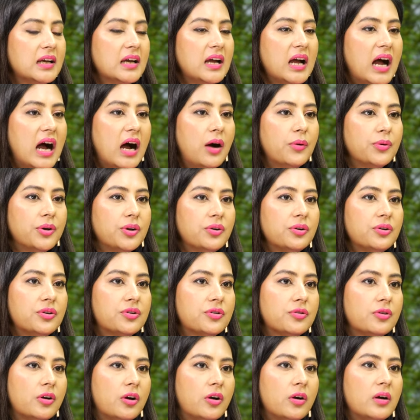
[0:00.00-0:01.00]
How do you
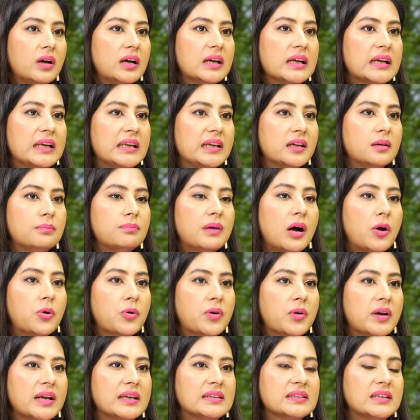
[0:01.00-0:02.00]
draw a clear
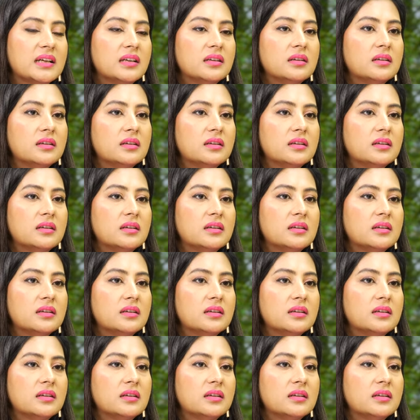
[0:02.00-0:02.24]
boundaries that